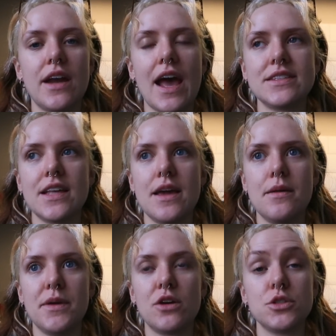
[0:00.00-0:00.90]
an
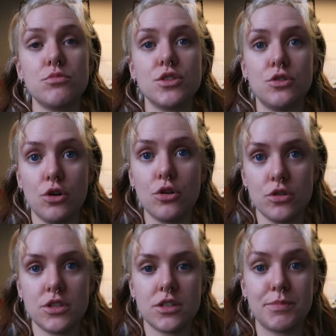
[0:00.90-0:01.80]
essay because it was good,